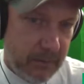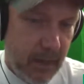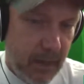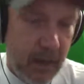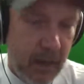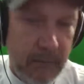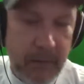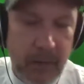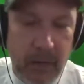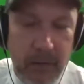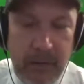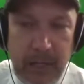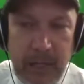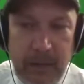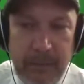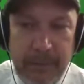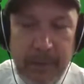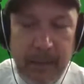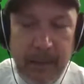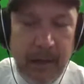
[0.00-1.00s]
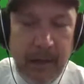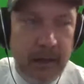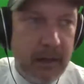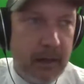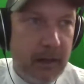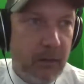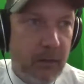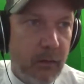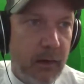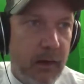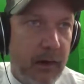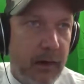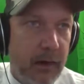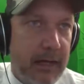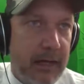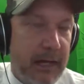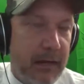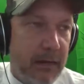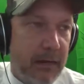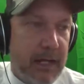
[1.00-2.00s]
Okay. Well, at any
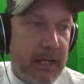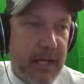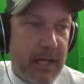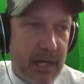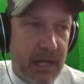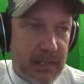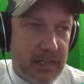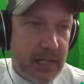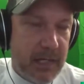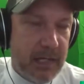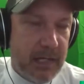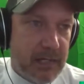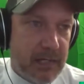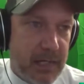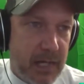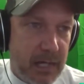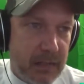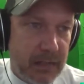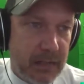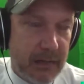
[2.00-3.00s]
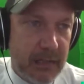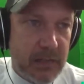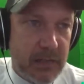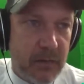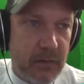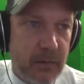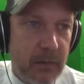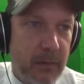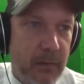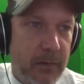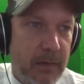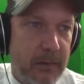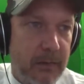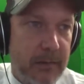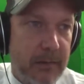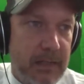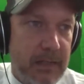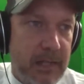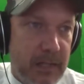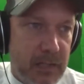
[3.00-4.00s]
rate, yes, that is technically true. But I mean,
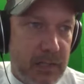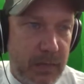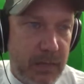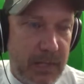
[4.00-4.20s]
yes, we have